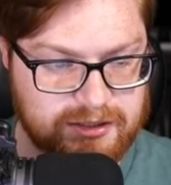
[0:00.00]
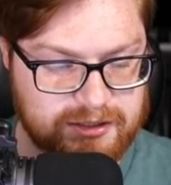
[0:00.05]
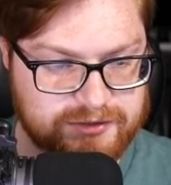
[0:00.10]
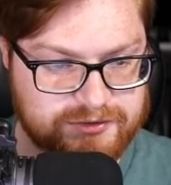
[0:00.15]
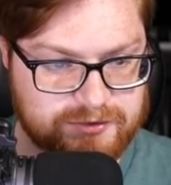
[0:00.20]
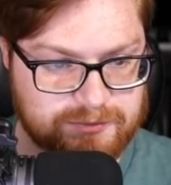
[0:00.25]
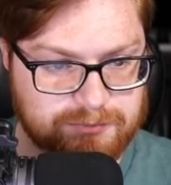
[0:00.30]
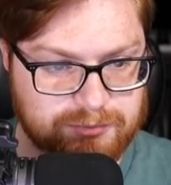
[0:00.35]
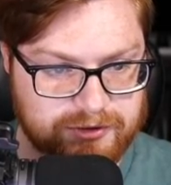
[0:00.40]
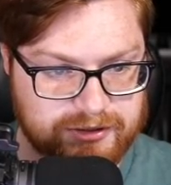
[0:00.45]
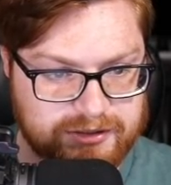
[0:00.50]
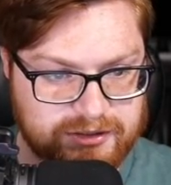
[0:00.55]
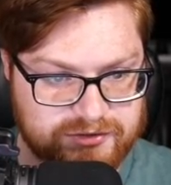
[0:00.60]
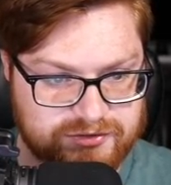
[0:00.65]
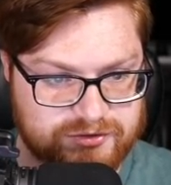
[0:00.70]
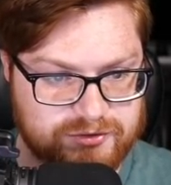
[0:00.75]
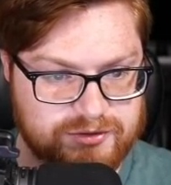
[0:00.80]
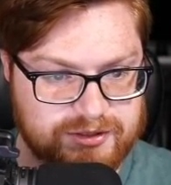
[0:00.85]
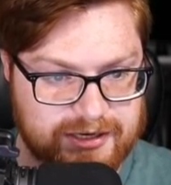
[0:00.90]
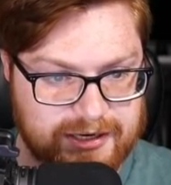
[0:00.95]
to bring us
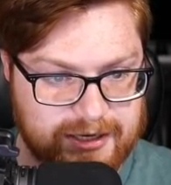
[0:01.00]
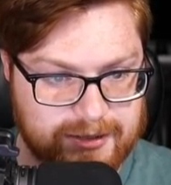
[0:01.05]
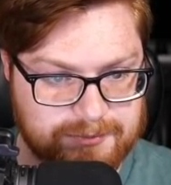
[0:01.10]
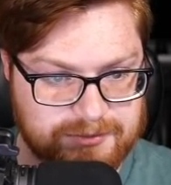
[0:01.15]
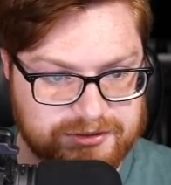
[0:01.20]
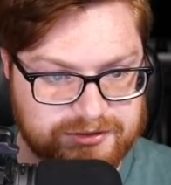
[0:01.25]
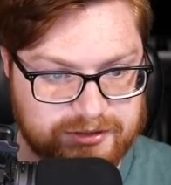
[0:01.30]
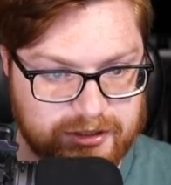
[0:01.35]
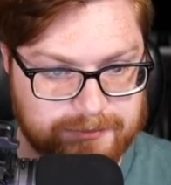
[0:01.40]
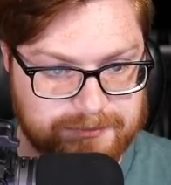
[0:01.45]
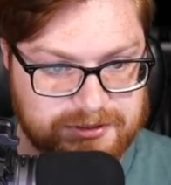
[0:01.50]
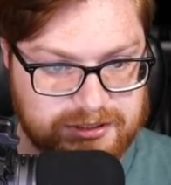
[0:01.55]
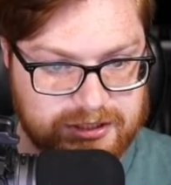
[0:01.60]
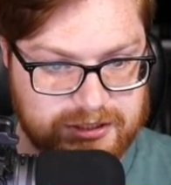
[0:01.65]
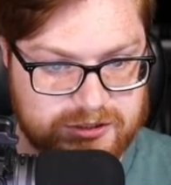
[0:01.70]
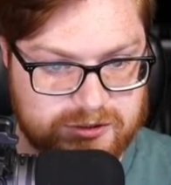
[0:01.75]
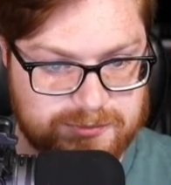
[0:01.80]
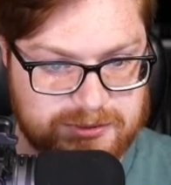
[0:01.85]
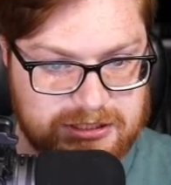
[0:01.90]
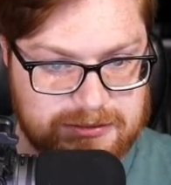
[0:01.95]
to the
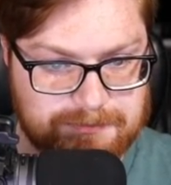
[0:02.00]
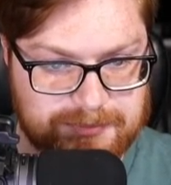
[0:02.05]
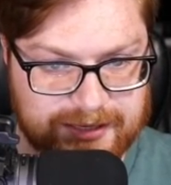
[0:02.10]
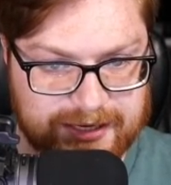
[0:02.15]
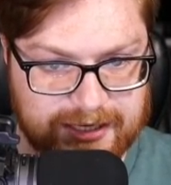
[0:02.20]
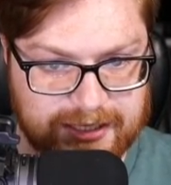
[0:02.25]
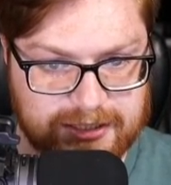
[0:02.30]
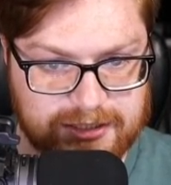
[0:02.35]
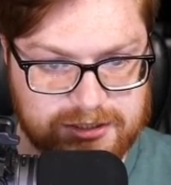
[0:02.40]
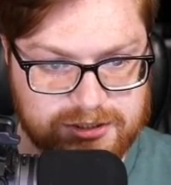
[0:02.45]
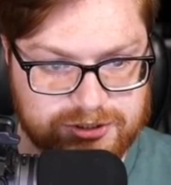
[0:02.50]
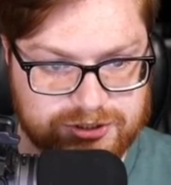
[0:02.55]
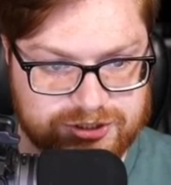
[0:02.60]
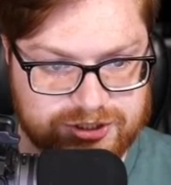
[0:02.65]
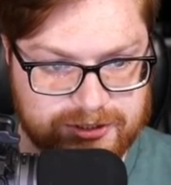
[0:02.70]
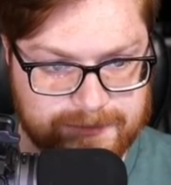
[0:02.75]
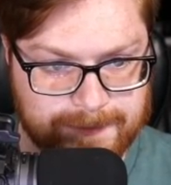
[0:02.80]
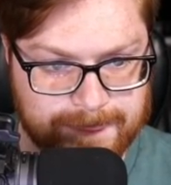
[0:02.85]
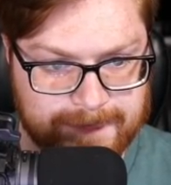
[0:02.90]
admin.php page.